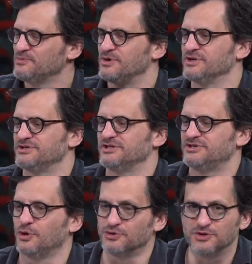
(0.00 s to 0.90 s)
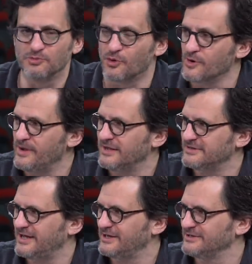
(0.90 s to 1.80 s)
because it told you more
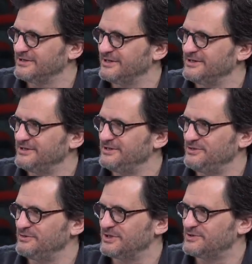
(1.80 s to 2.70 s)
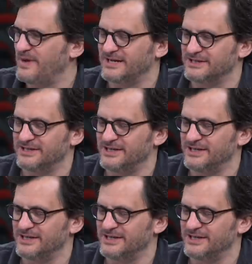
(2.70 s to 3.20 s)
about Donald than you expected.